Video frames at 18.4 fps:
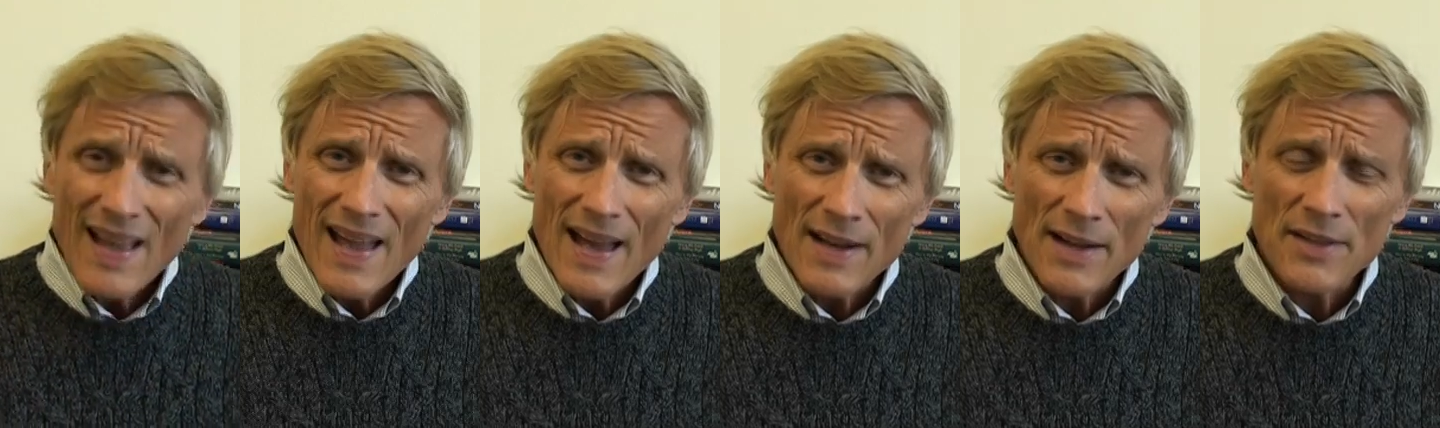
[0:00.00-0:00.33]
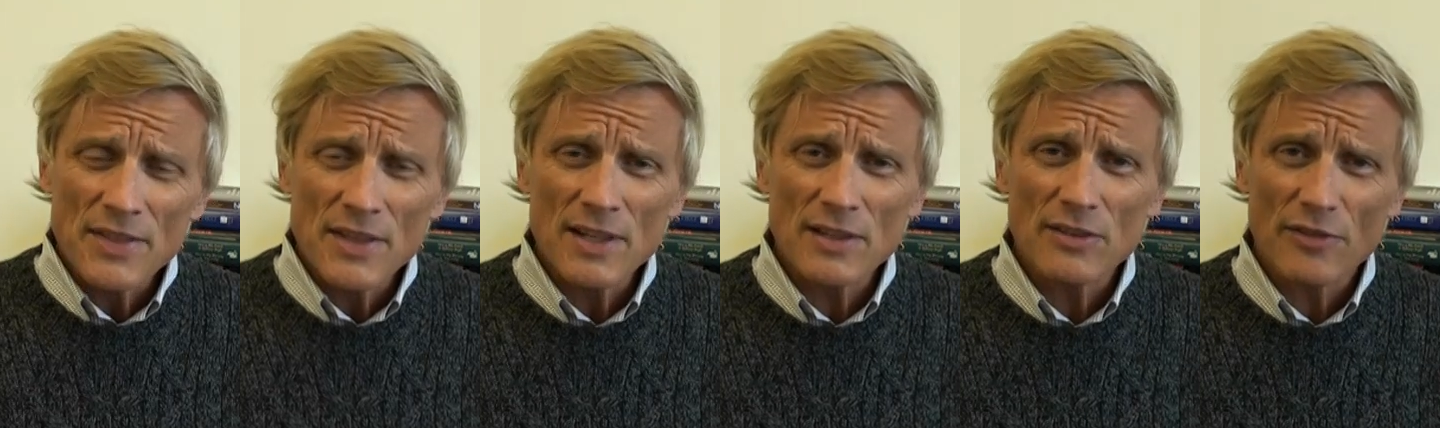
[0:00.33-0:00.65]
And I
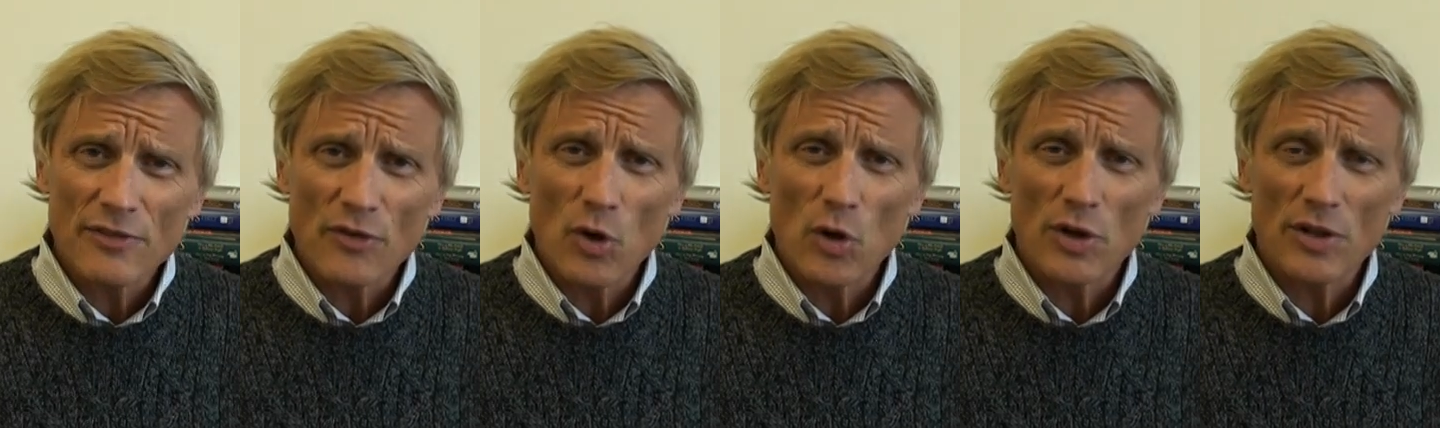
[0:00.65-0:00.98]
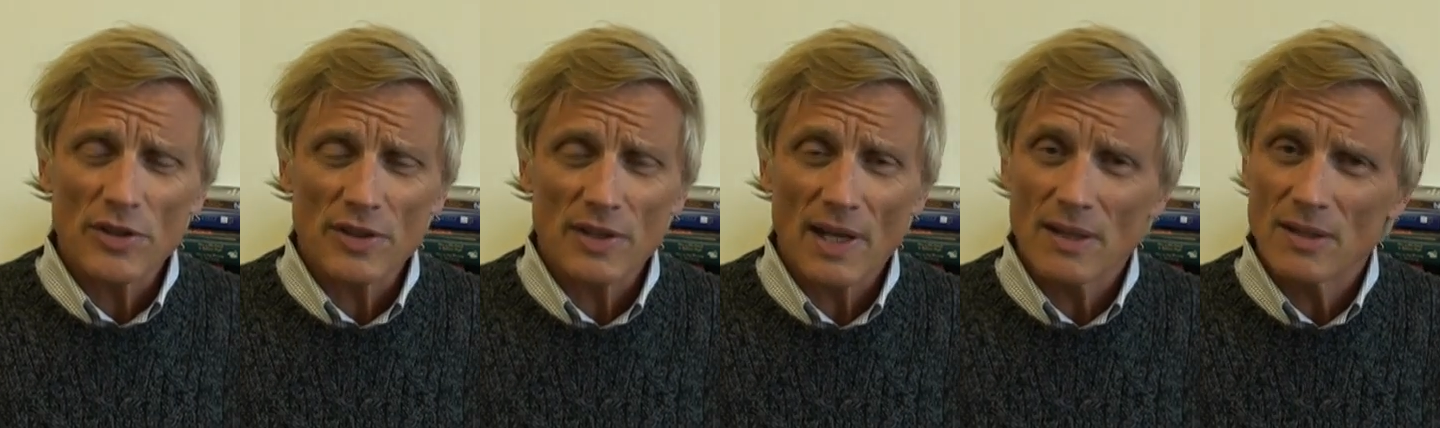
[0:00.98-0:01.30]
think the
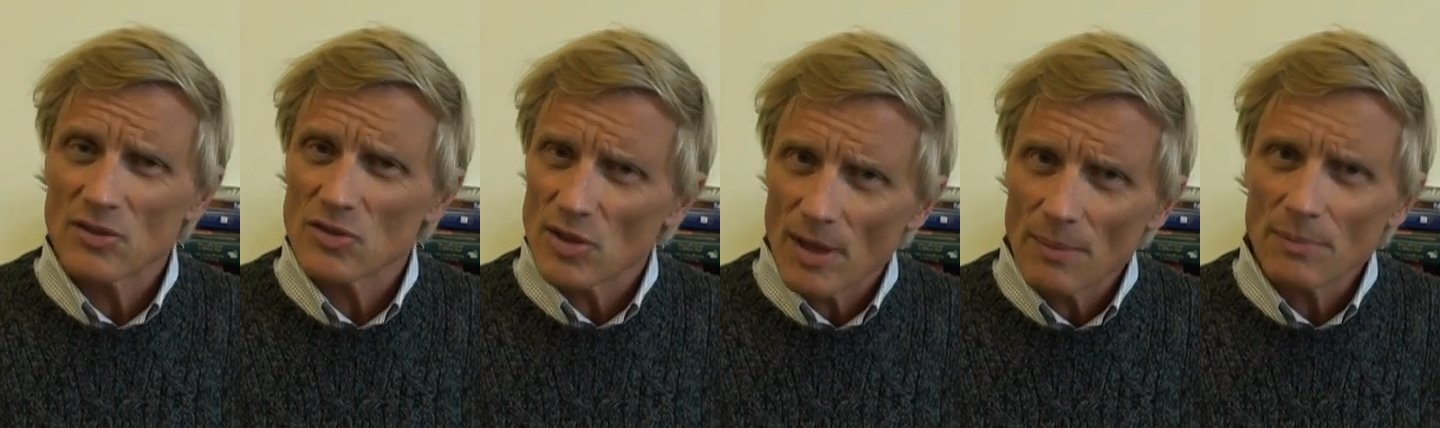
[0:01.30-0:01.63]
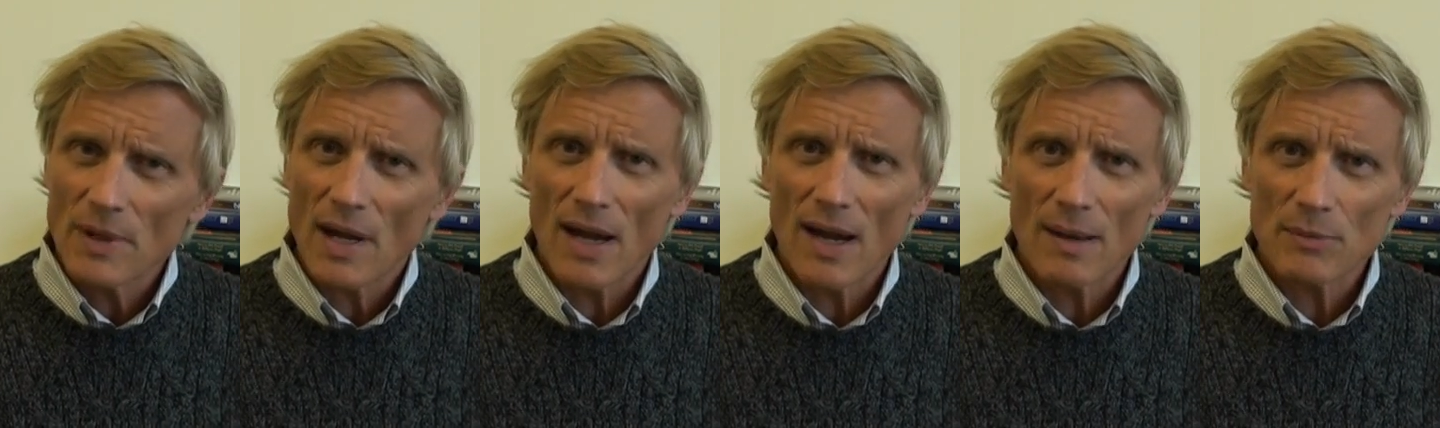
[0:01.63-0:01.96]
fourth and
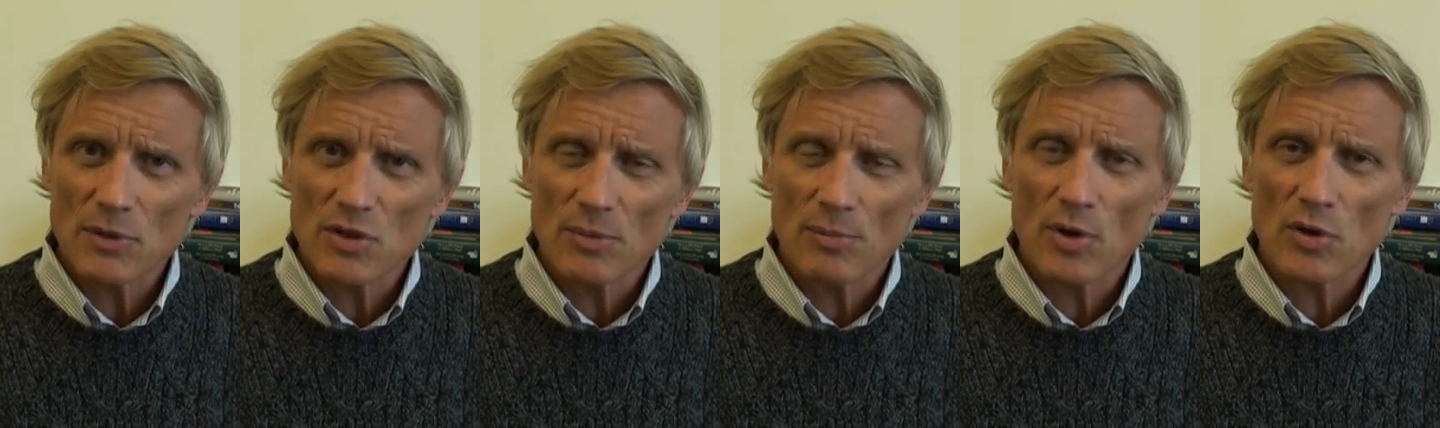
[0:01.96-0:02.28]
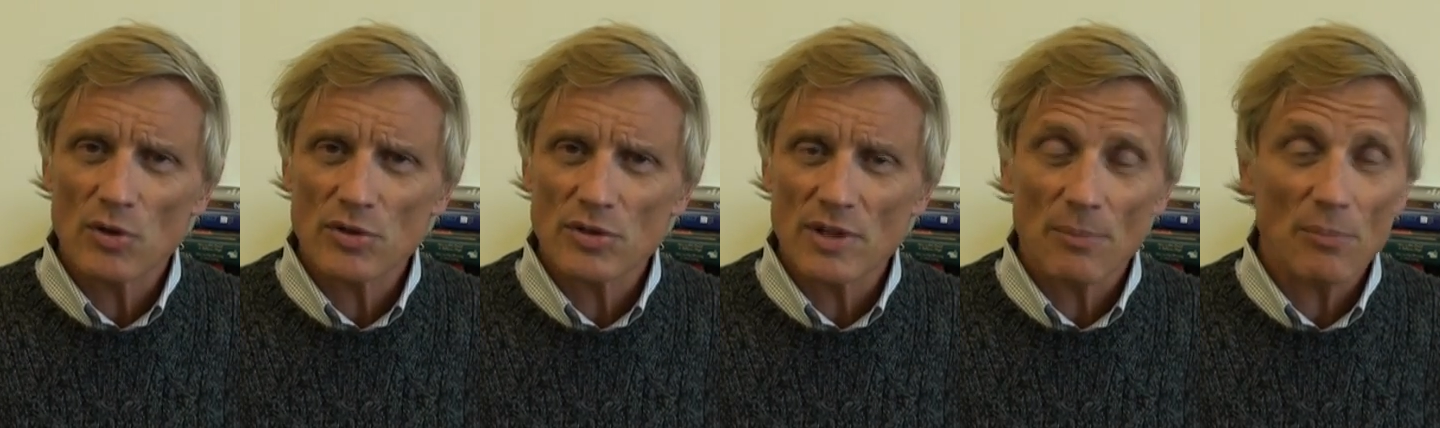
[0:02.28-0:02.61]
sometimes the
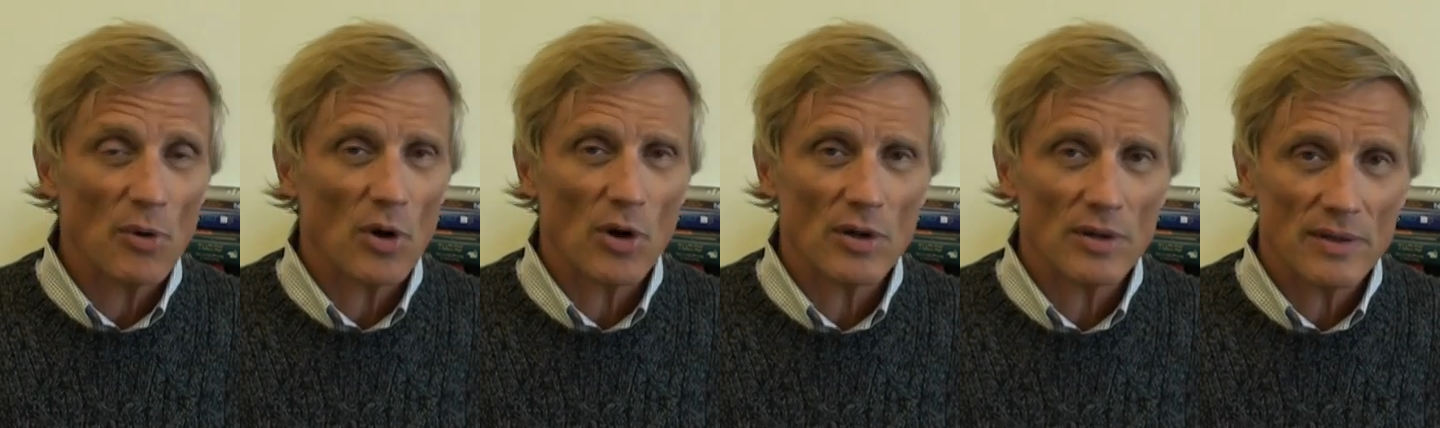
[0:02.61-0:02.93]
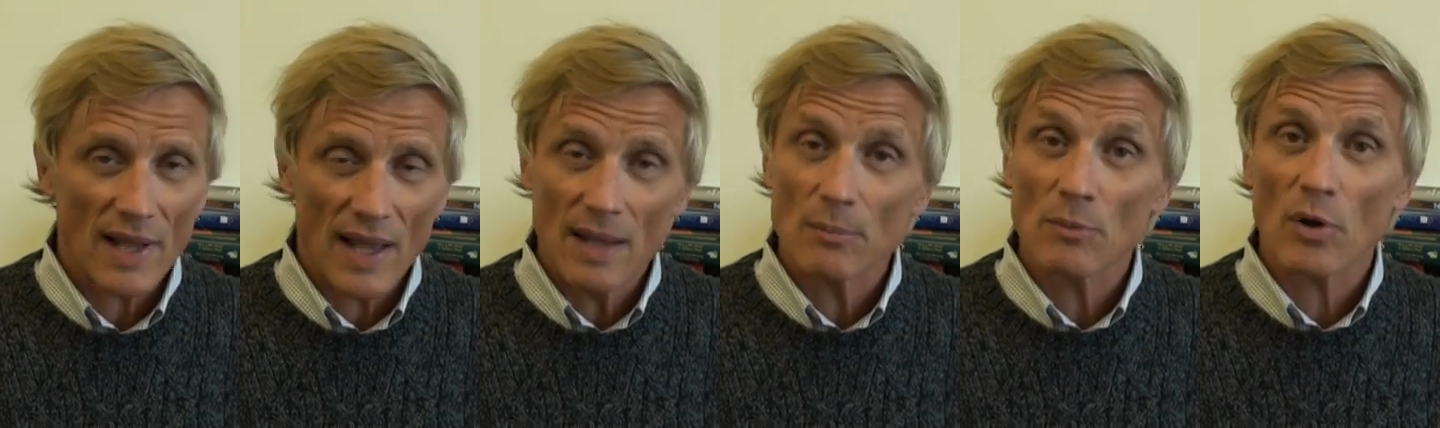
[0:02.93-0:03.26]
most
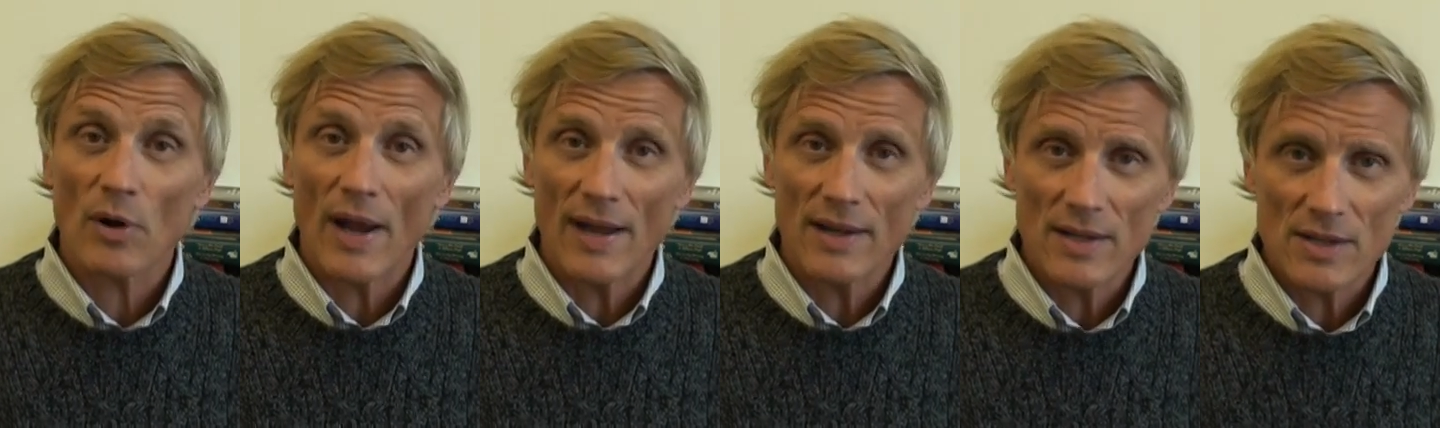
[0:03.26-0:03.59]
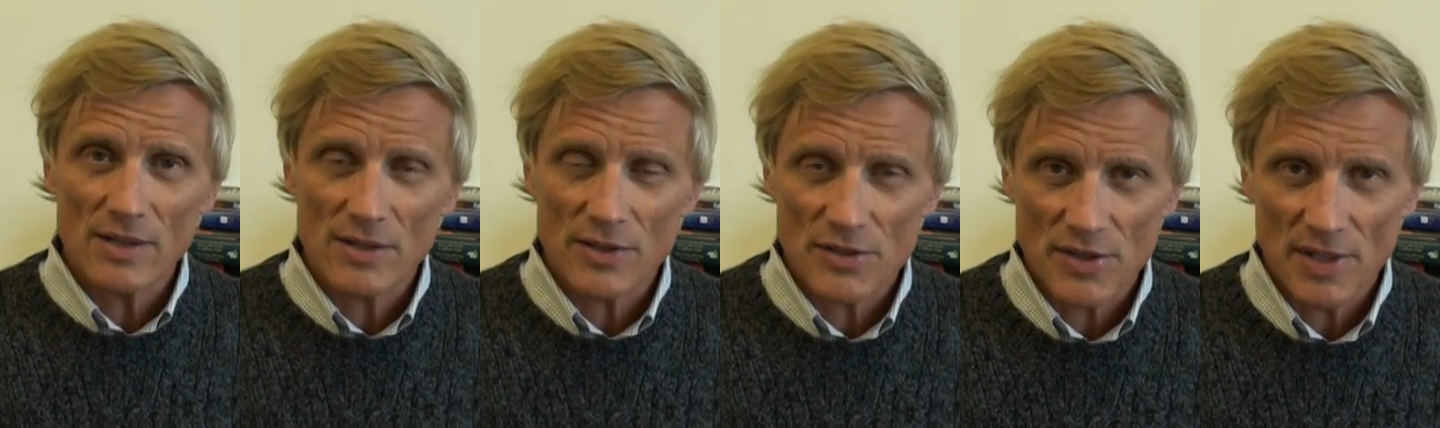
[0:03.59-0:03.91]
important and
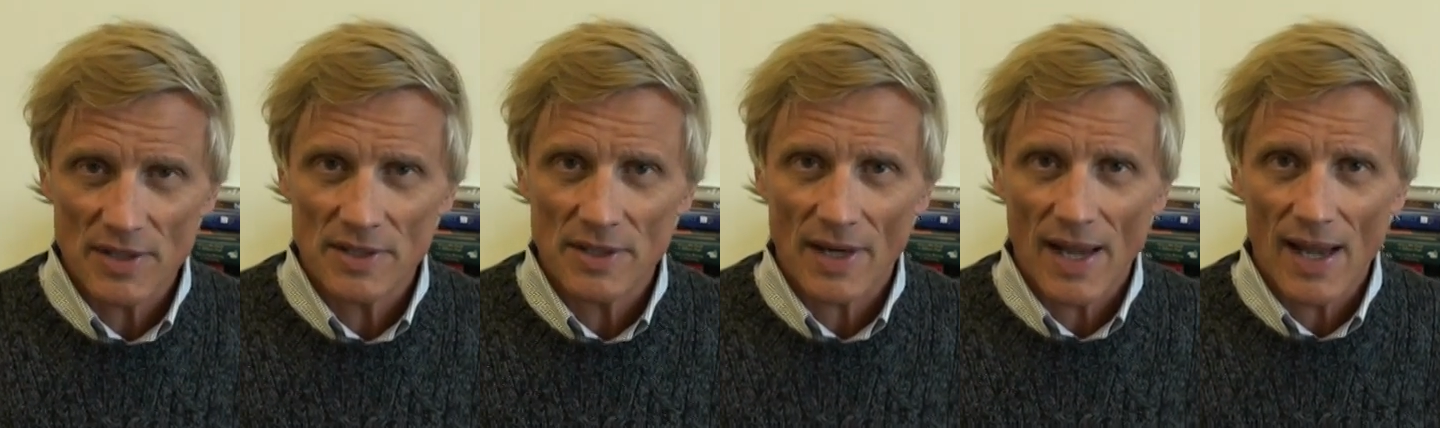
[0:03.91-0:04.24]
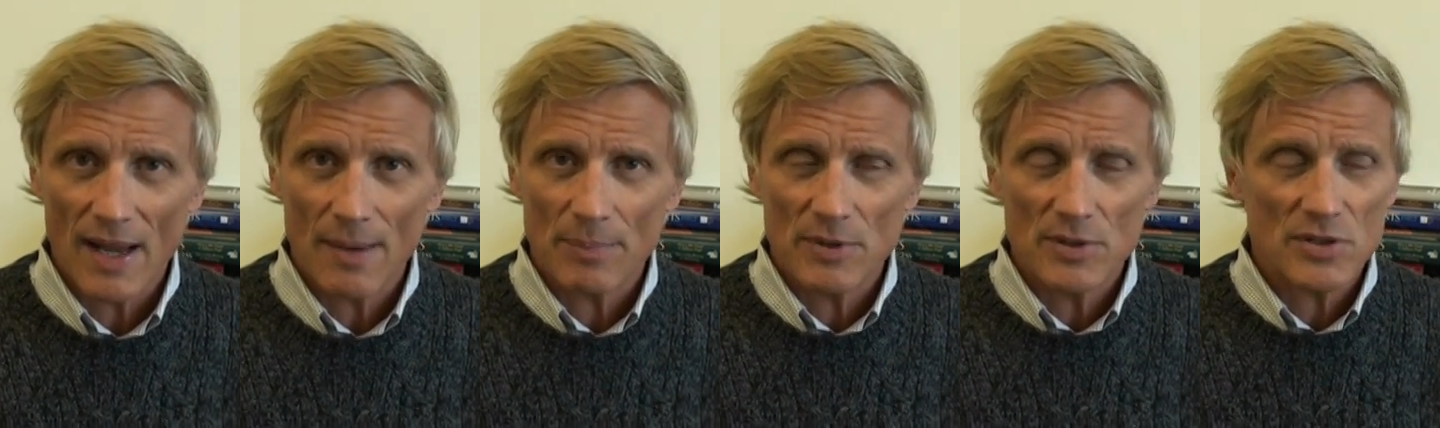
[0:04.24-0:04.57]
miraculous thing that
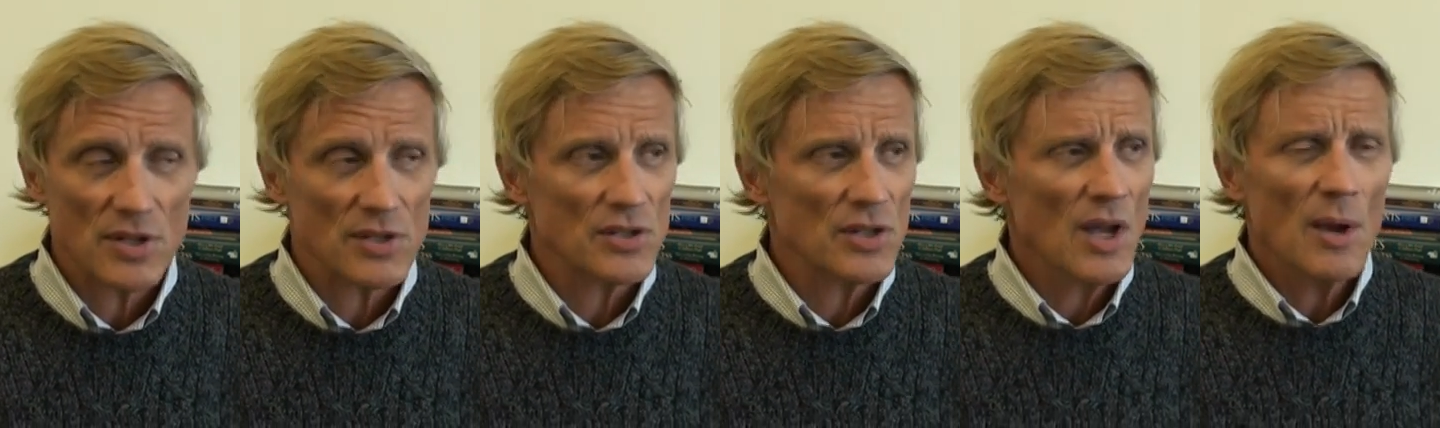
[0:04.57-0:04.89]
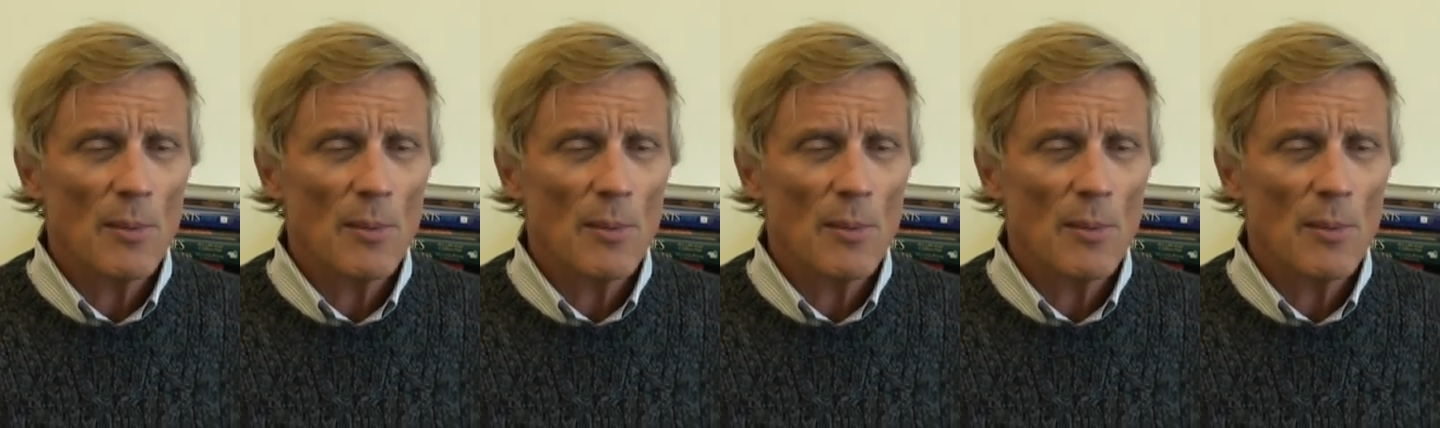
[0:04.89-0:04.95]
happens is